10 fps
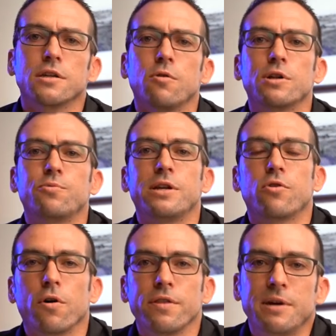So what we'd
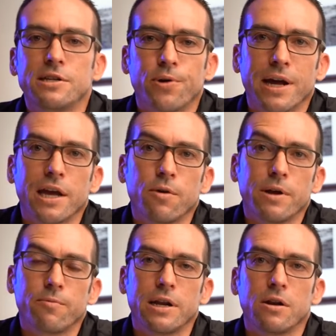rather be tracking
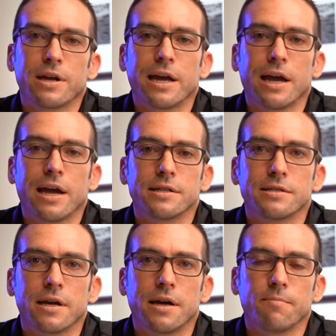when we're looking at
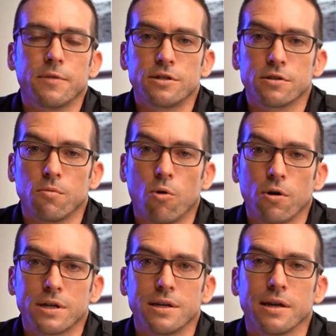digital
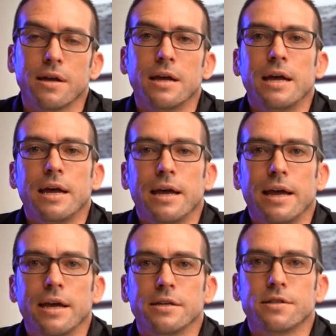marketing
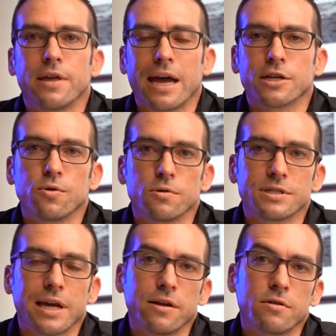is the actual
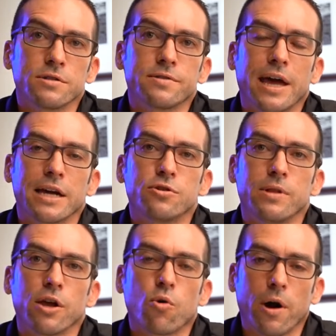sales, the actual
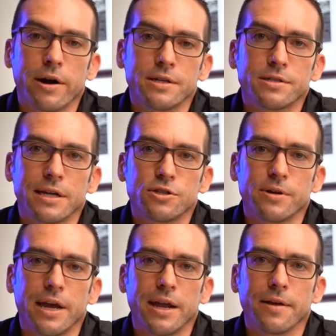inquiries that you're
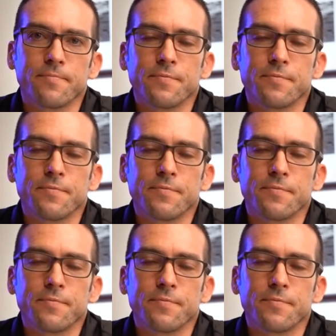getting.